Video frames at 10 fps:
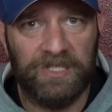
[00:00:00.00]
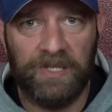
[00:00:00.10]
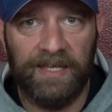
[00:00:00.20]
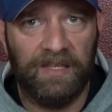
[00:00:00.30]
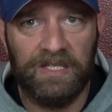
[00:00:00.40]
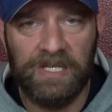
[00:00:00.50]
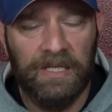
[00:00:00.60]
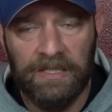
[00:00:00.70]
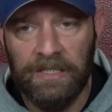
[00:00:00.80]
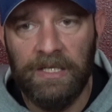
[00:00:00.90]
bits like this,
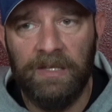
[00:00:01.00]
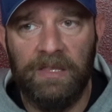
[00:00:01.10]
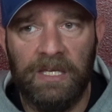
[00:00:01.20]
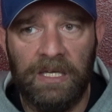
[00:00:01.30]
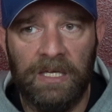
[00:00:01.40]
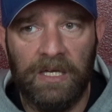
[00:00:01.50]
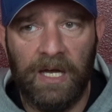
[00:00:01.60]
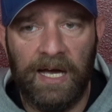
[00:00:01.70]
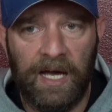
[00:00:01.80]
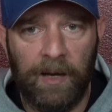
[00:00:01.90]
the
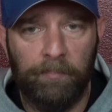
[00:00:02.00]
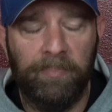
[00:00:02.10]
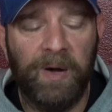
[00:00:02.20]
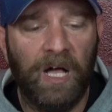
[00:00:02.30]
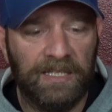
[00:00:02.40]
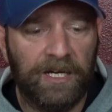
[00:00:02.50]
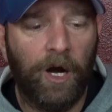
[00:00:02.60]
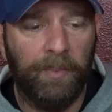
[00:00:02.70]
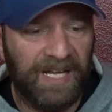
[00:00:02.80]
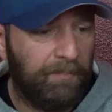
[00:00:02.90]
uh,
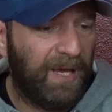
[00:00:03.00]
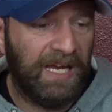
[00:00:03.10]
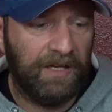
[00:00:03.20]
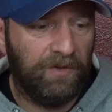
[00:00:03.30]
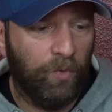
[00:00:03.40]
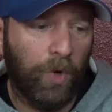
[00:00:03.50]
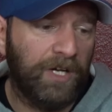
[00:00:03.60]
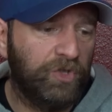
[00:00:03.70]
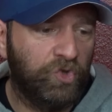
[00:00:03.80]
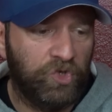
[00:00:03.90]
polycarbonate paint
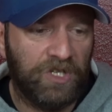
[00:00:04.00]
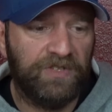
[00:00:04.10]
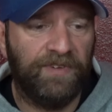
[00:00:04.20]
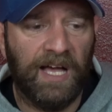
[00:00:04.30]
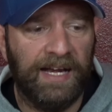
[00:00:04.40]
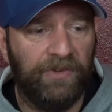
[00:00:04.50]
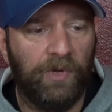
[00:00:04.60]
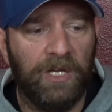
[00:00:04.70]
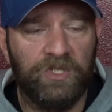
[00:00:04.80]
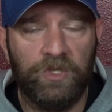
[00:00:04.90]
works just fine as
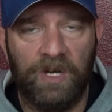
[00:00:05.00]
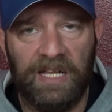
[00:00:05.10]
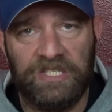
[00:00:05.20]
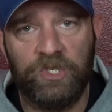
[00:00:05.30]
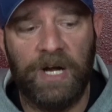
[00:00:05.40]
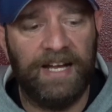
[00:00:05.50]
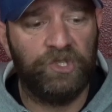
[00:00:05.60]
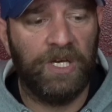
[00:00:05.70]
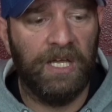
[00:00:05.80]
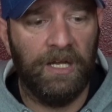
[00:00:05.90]
long as you're not
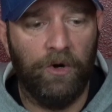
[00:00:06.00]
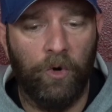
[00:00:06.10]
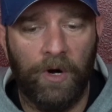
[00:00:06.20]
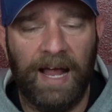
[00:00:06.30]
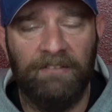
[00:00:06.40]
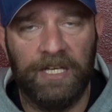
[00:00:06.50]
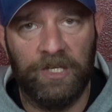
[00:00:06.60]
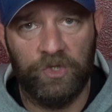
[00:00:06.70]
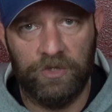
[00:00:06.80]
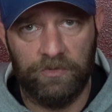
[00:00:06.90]
scratching it or having
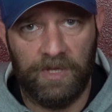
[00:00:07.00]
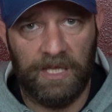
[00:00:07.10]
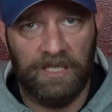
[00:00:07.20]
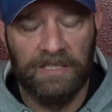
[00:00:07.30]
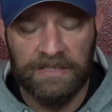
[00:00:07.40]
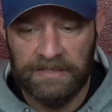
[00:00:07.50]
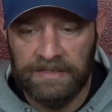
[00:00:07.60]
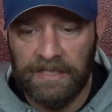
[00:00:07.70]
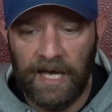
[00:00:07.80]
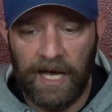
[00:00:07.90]
issues with it.
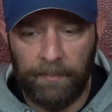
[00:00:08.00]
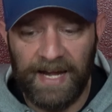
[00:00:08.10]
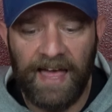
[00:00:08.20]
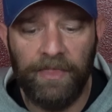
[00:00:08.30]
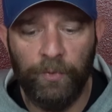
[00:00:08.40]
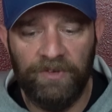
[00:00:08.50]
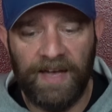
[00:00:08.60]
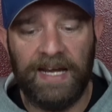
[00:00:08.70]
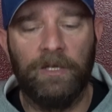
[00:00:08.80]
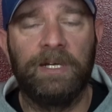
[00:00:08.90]
Um, now that we've
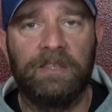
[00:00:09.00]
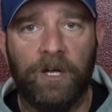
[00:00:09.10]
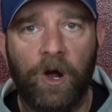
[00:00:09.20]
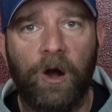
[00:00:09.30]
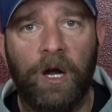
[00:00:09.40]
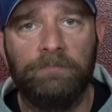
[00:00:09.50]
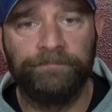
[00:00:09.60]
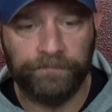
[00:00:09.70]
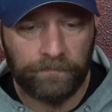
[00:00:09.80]
had a look at the car,